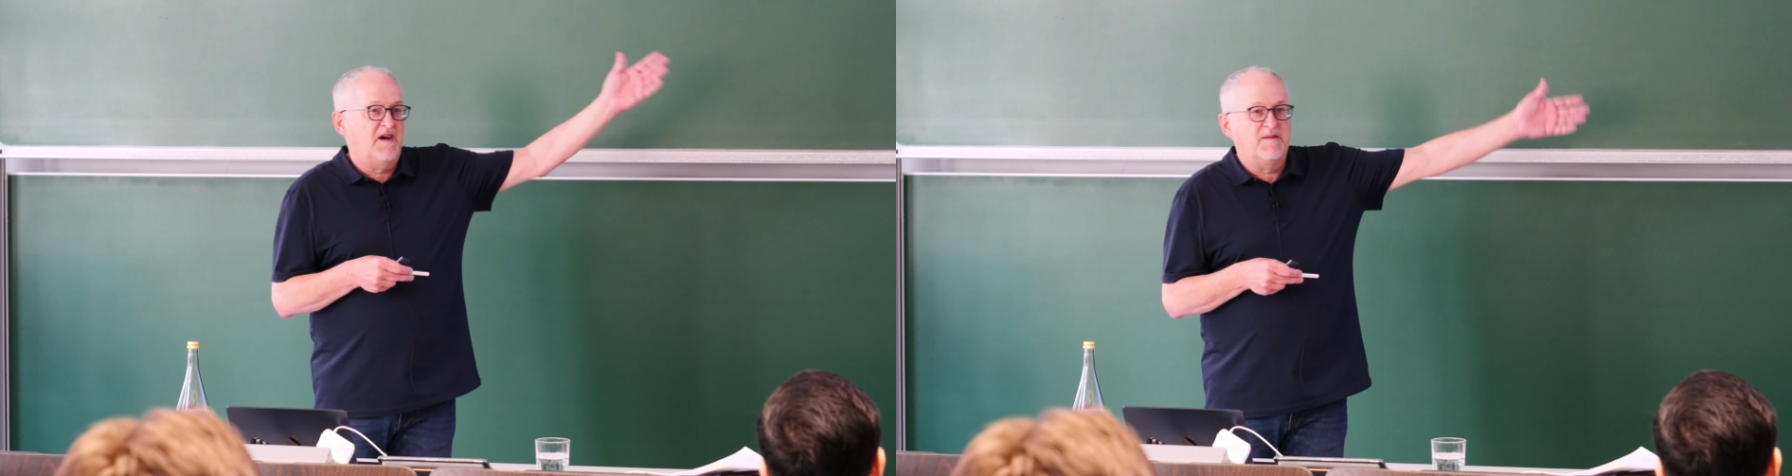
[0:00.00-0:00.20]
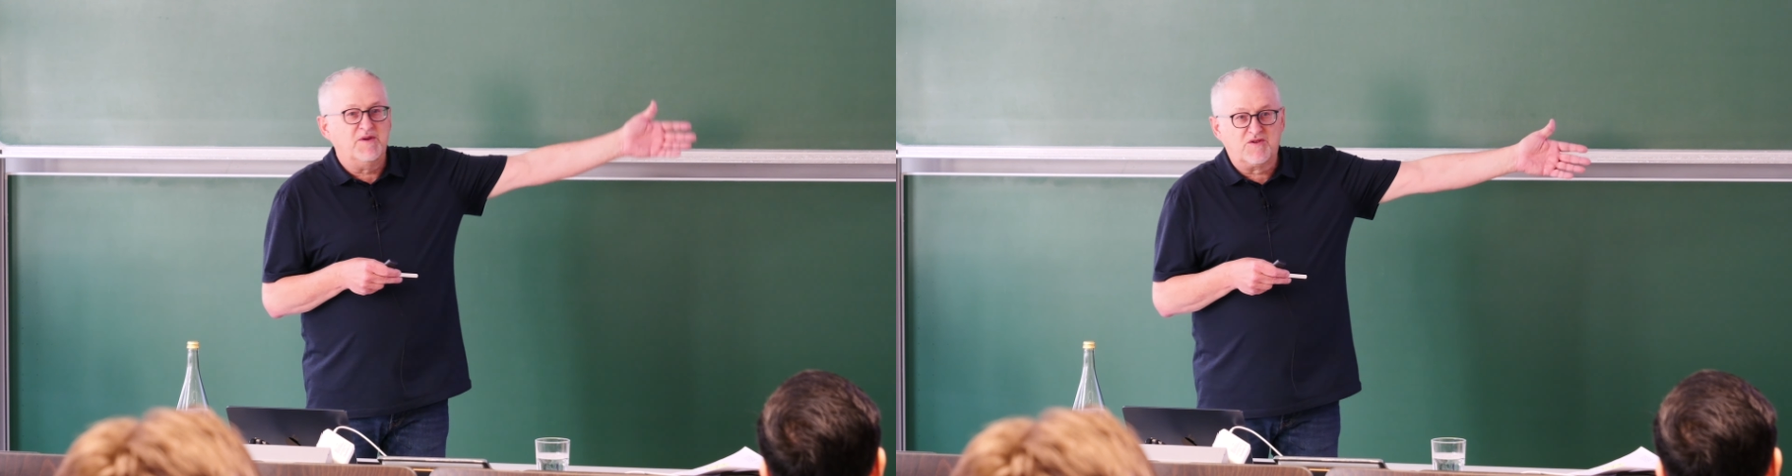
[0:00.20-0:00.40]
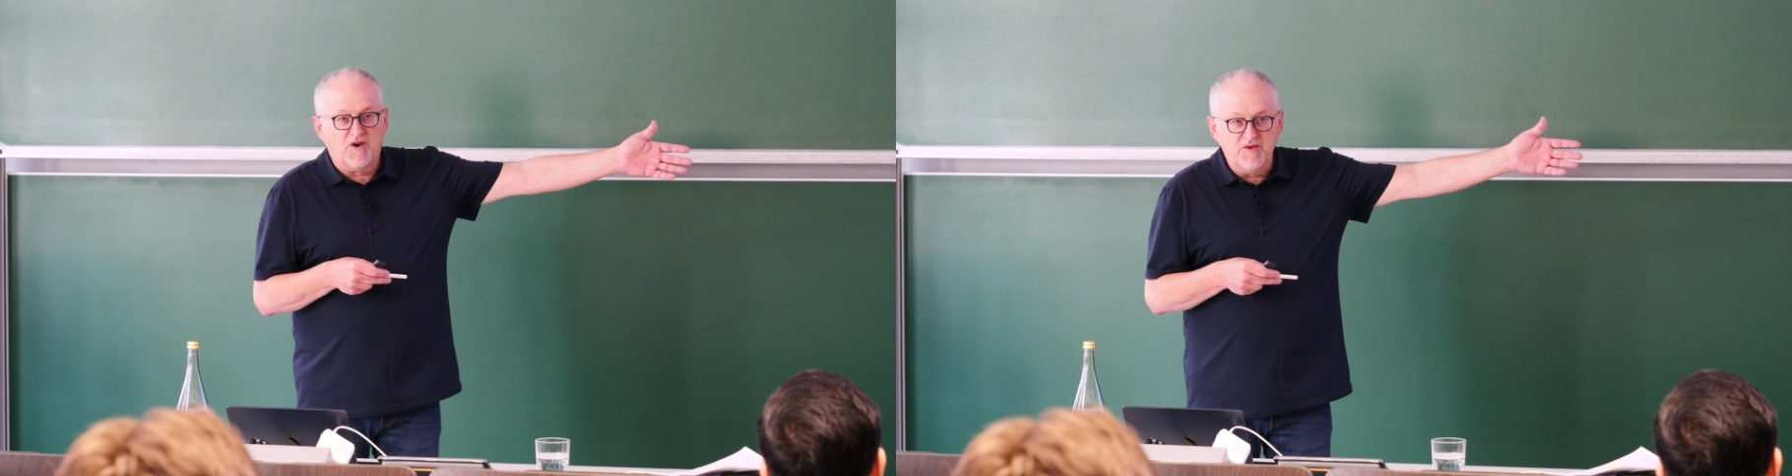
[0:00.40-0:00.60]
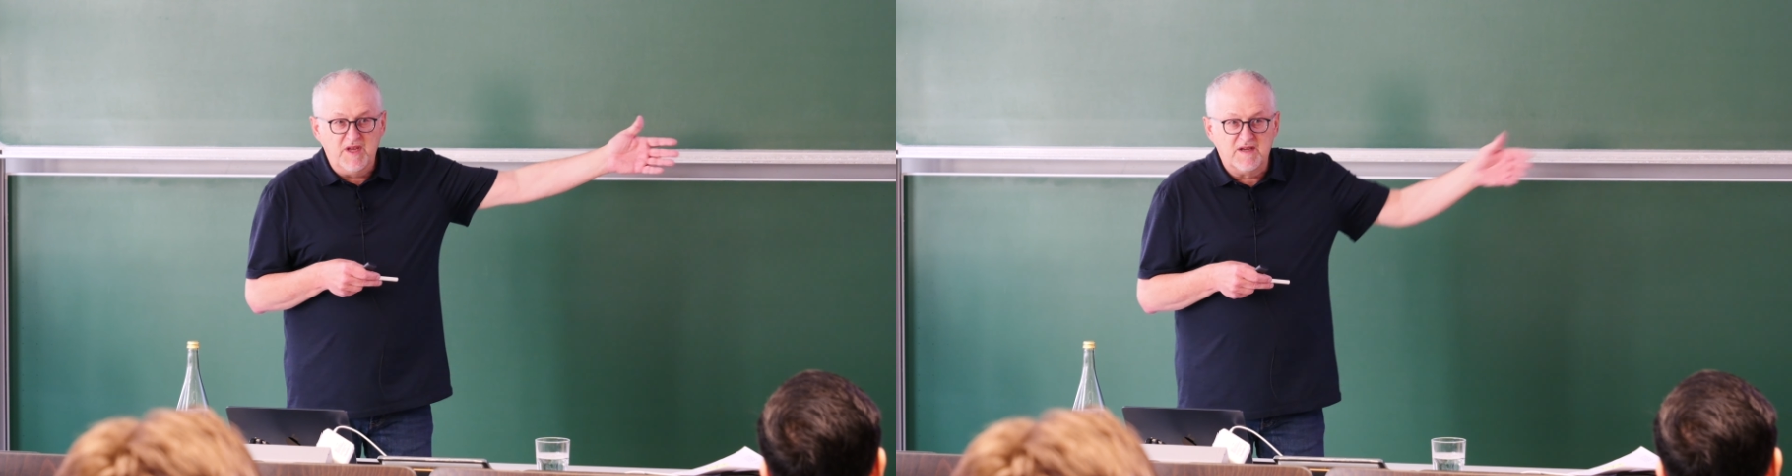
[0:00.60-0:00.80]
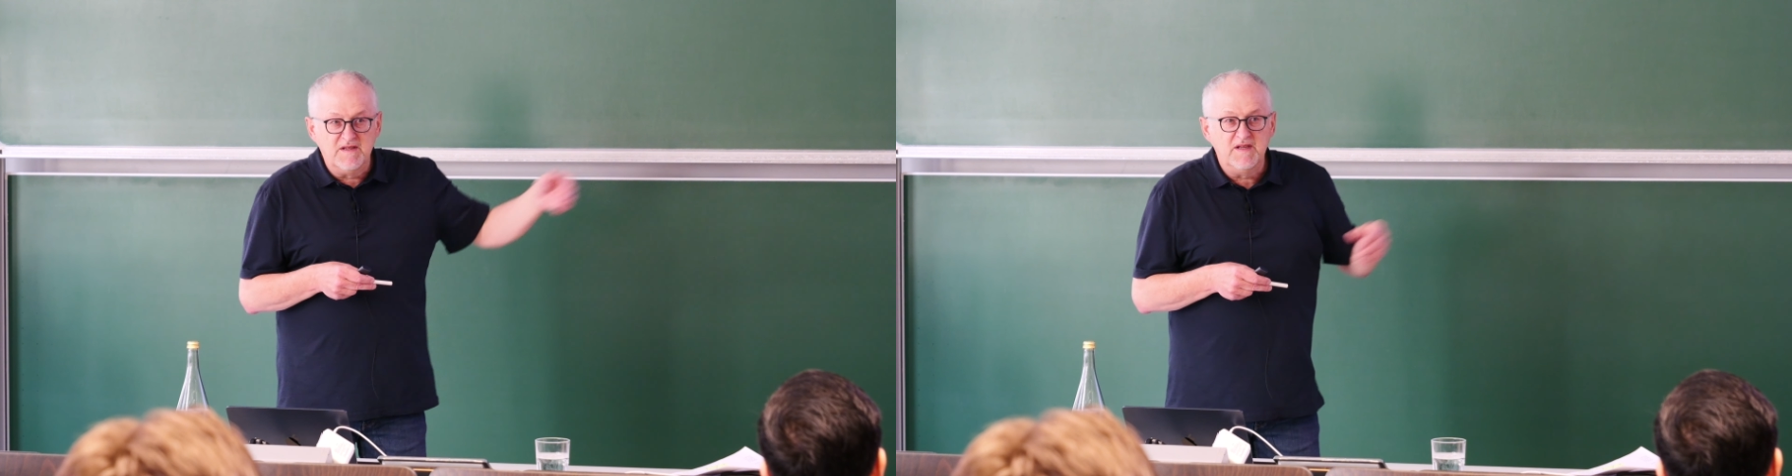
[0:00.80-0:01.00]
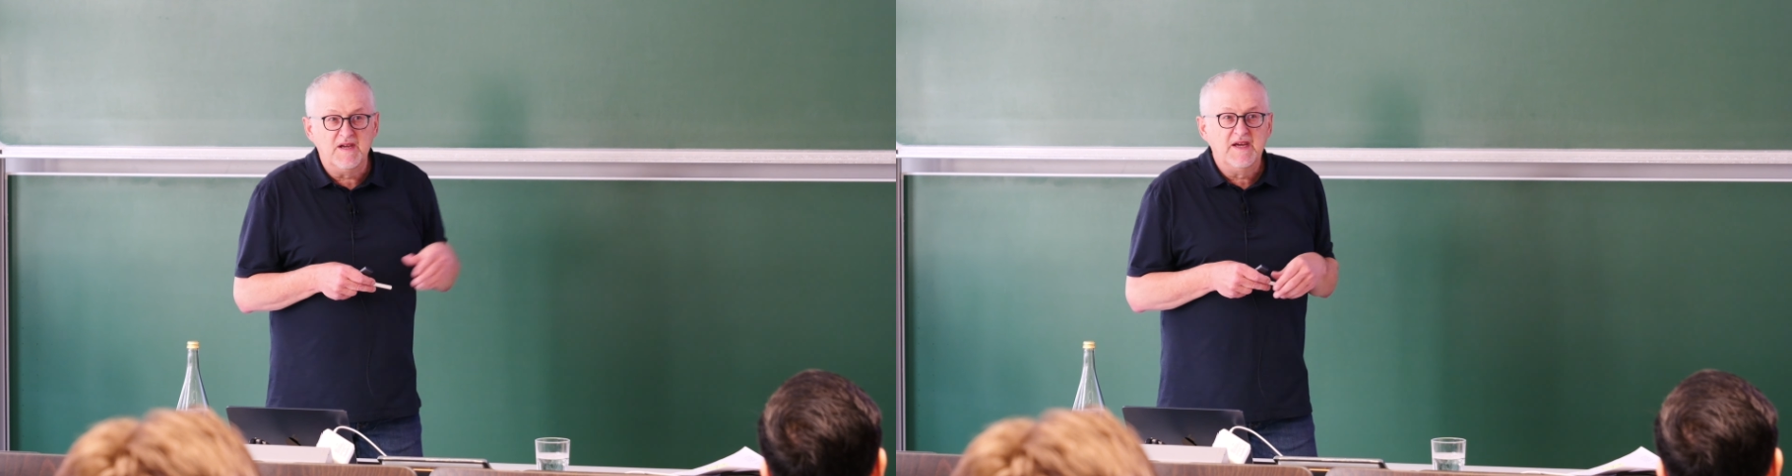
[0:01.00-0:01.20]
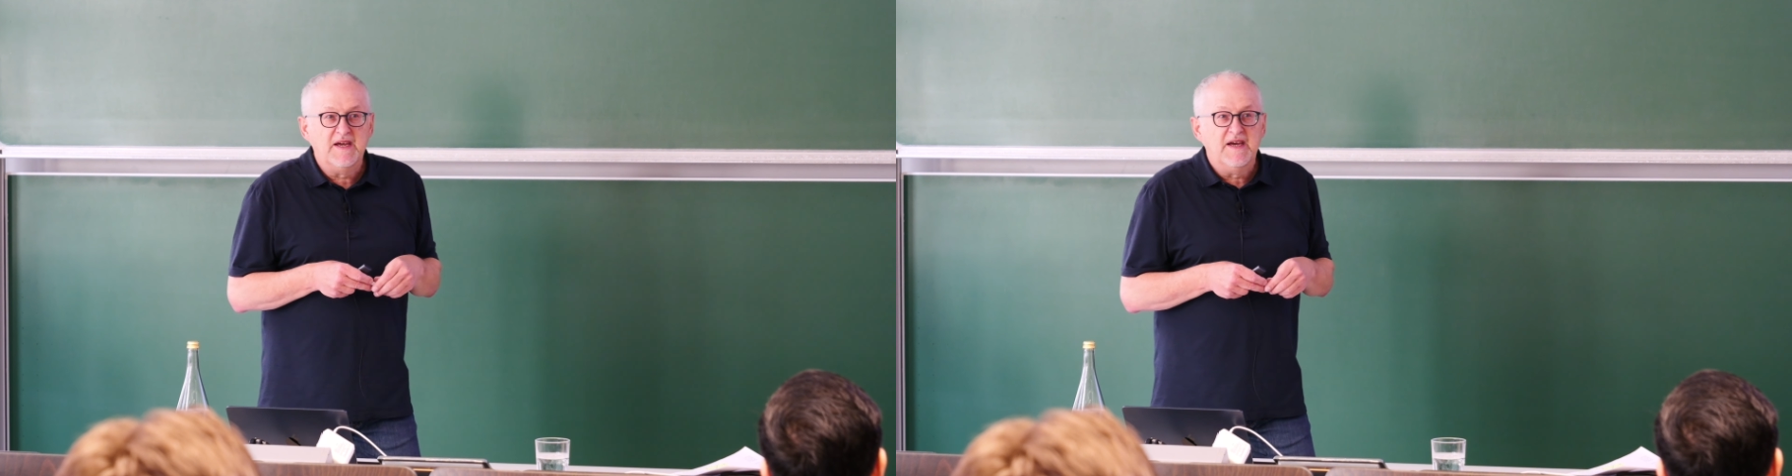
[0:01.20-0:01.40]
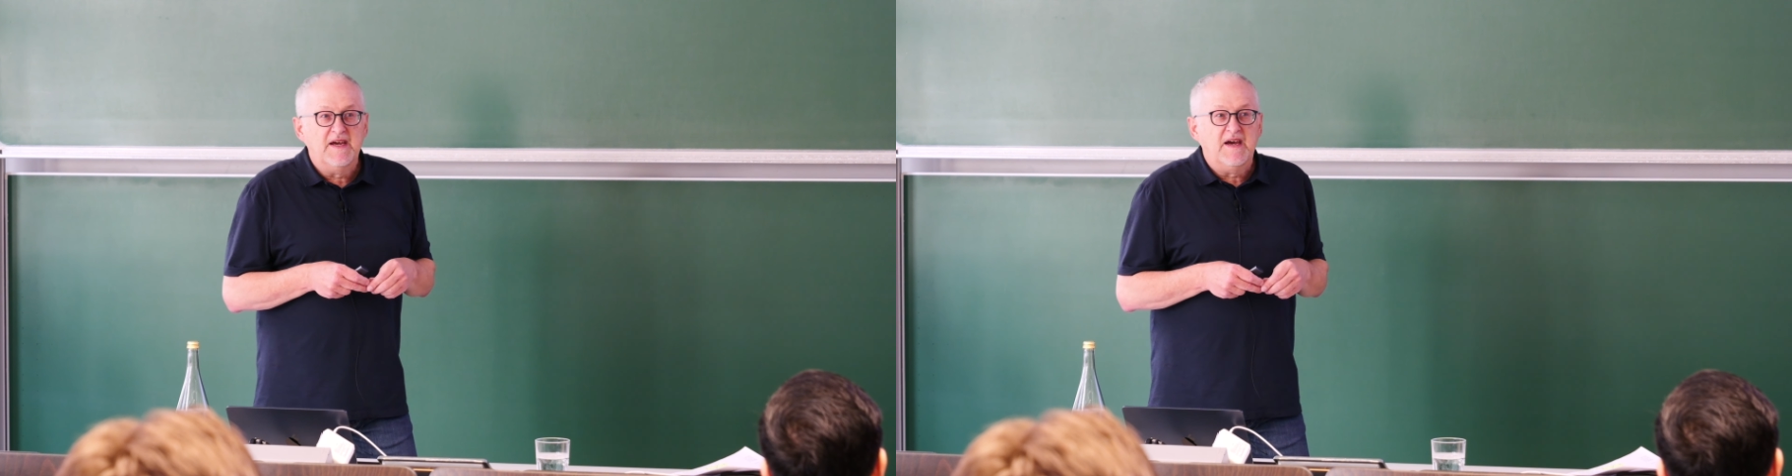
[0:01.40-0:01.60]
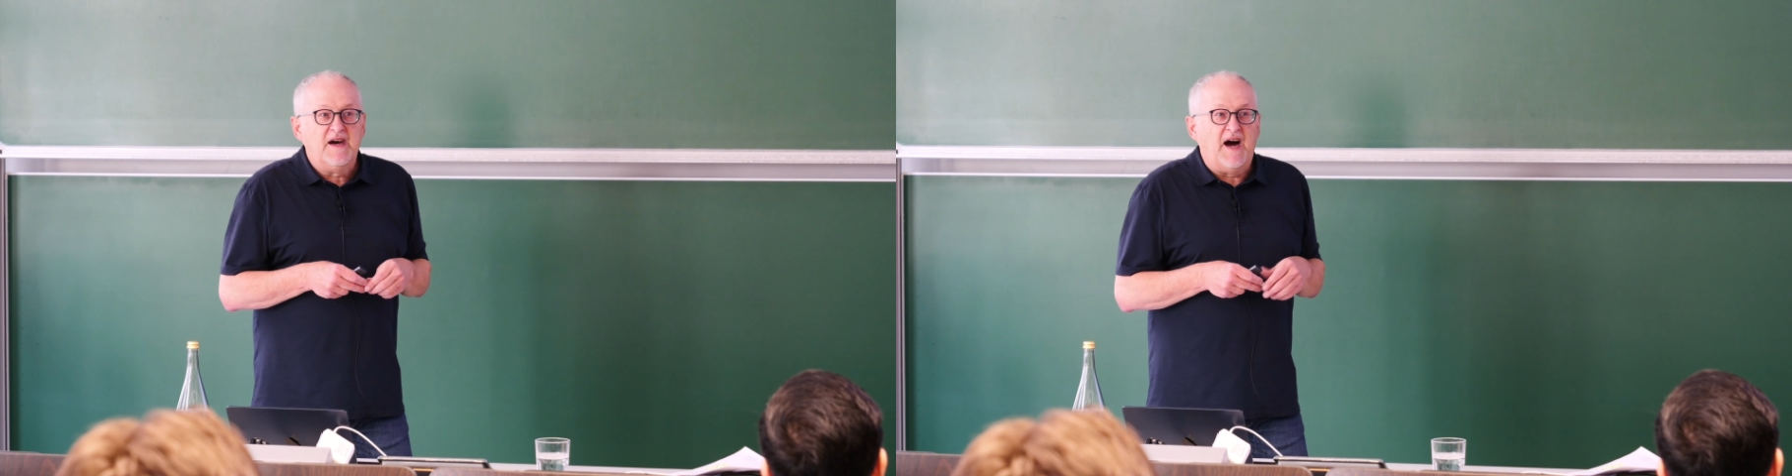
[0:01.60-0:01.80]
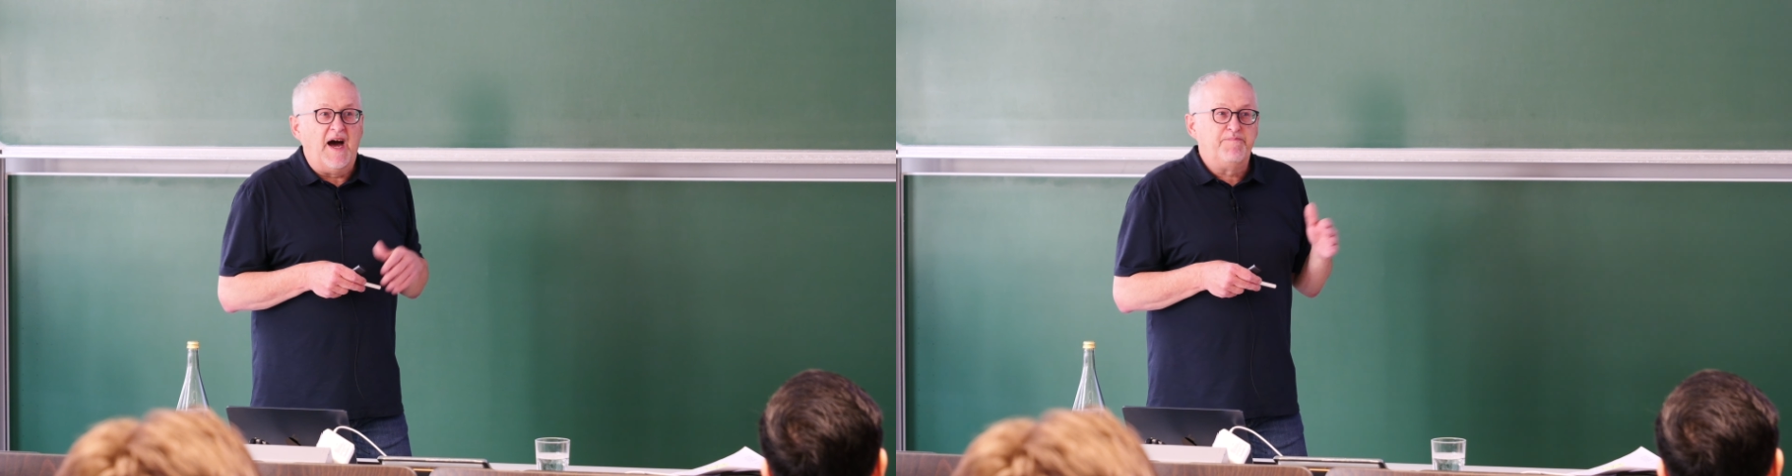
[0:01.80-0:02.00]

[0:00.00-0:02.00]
Hamiltonian. I